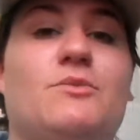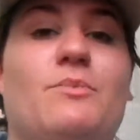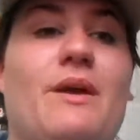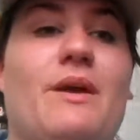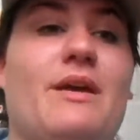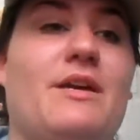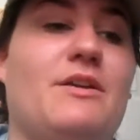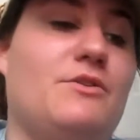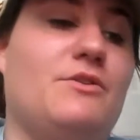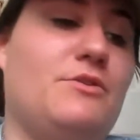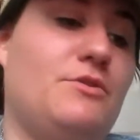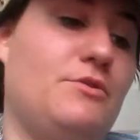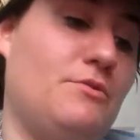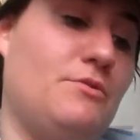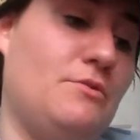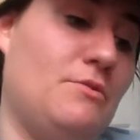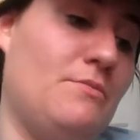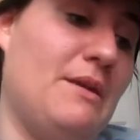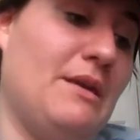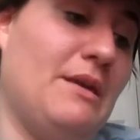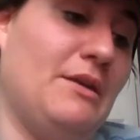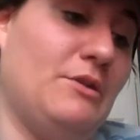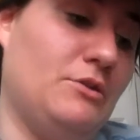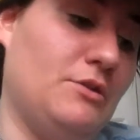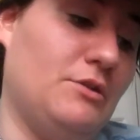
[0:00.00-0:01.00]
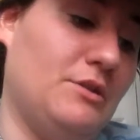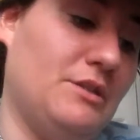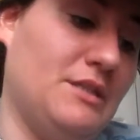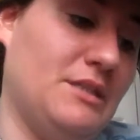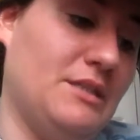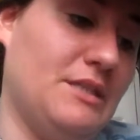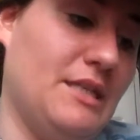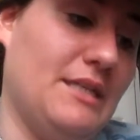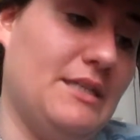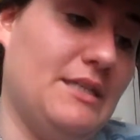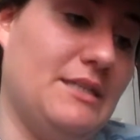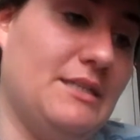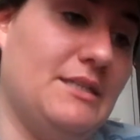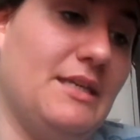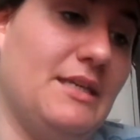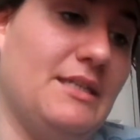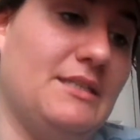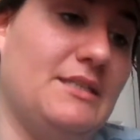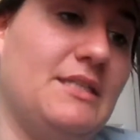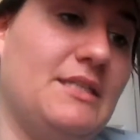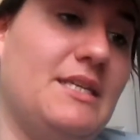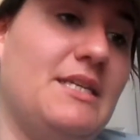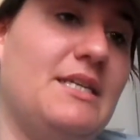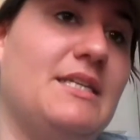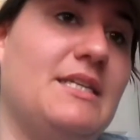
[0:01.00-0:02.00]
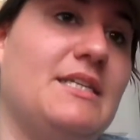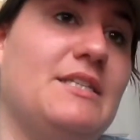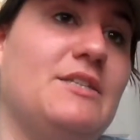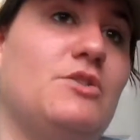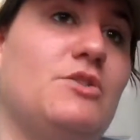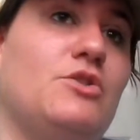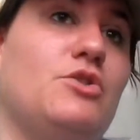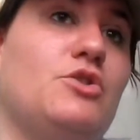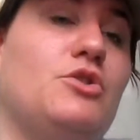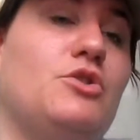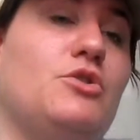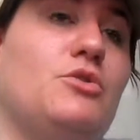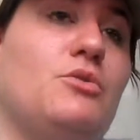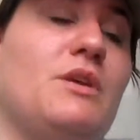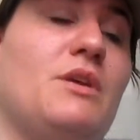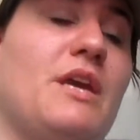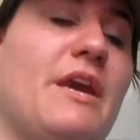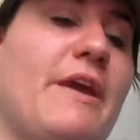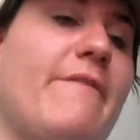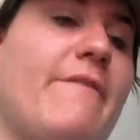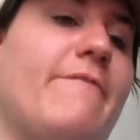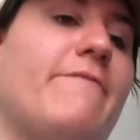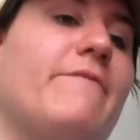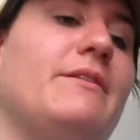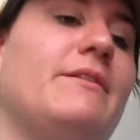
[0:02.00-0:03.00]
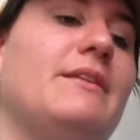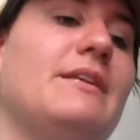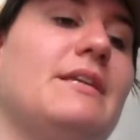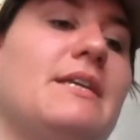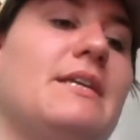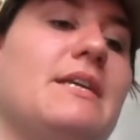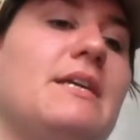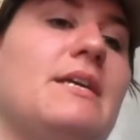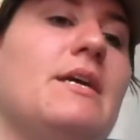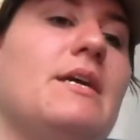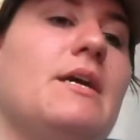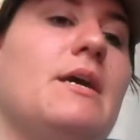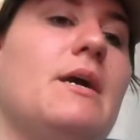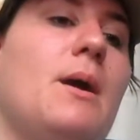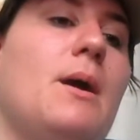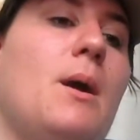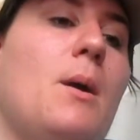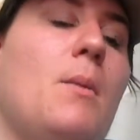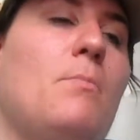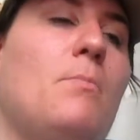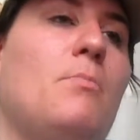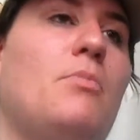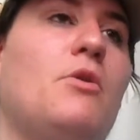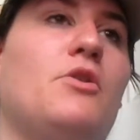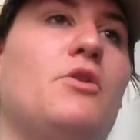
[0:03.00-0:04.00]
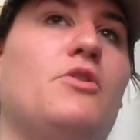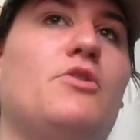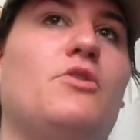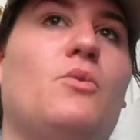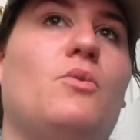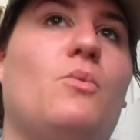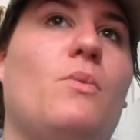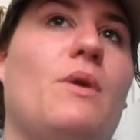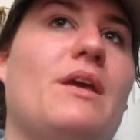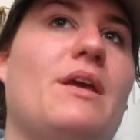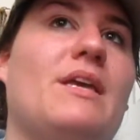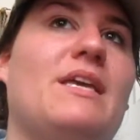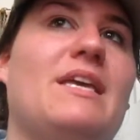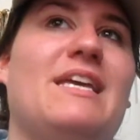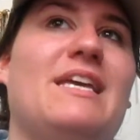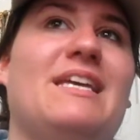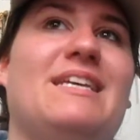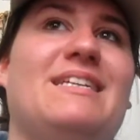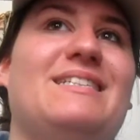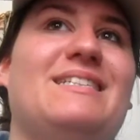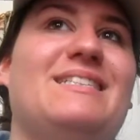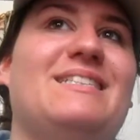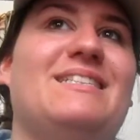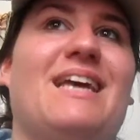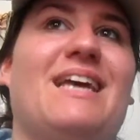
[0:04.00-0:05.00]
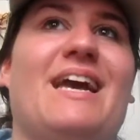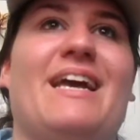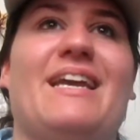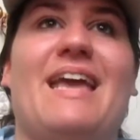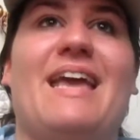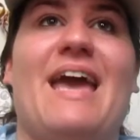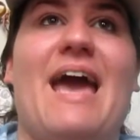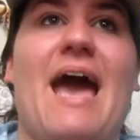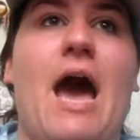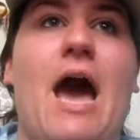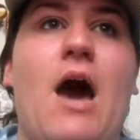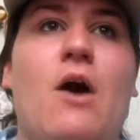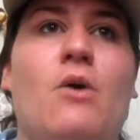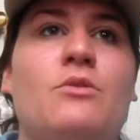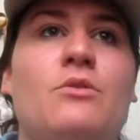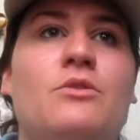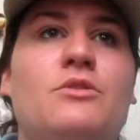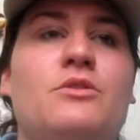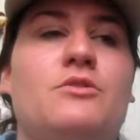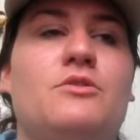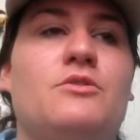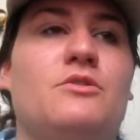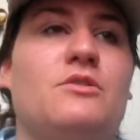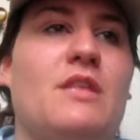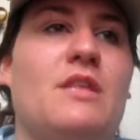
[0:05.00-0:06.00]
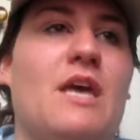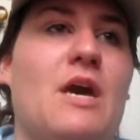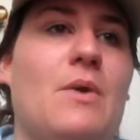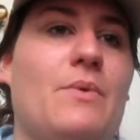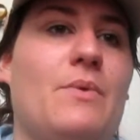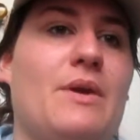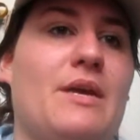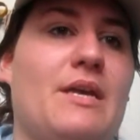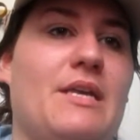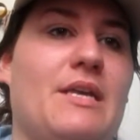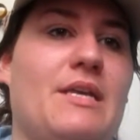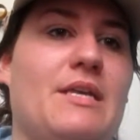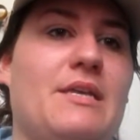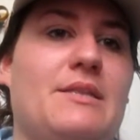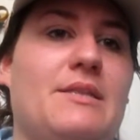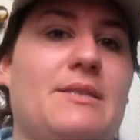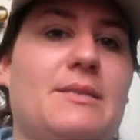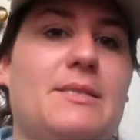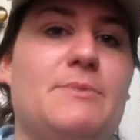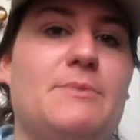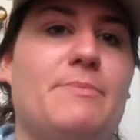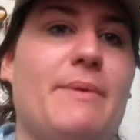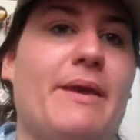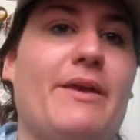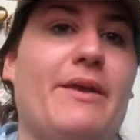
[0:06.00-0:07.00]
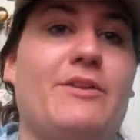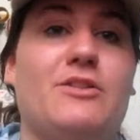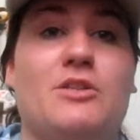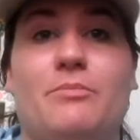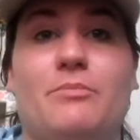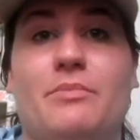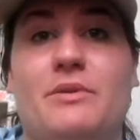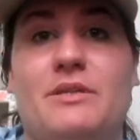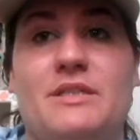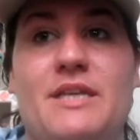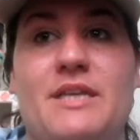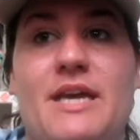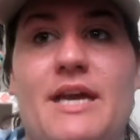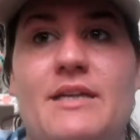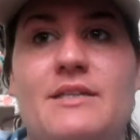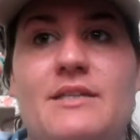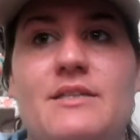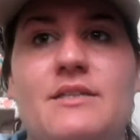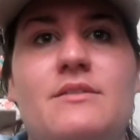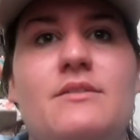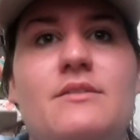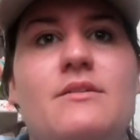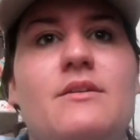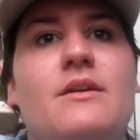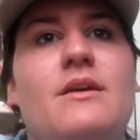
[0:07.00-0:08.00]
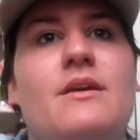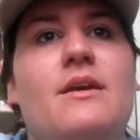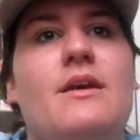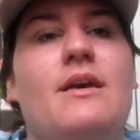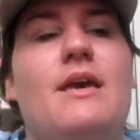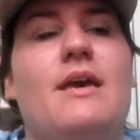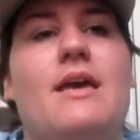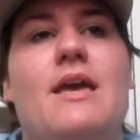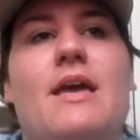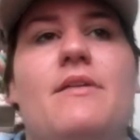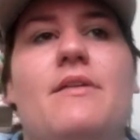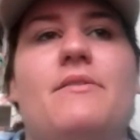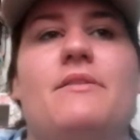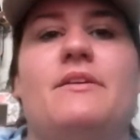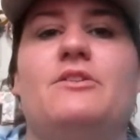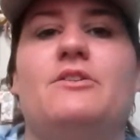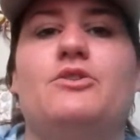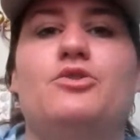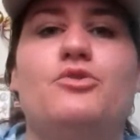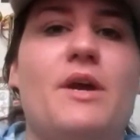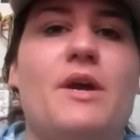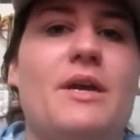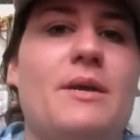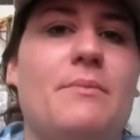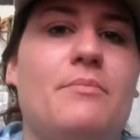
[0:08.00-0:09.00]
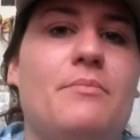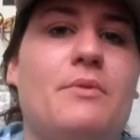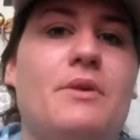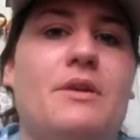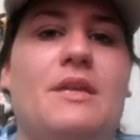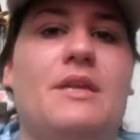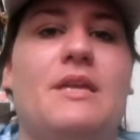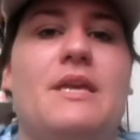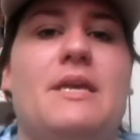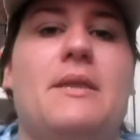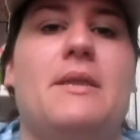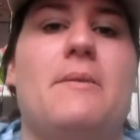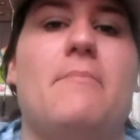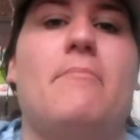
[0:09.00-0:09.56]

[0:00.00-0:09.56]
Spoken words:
way to make sure it stays nice and neat is to carefully put the wig inside out so that way the spikes are protected, and then try to put it in a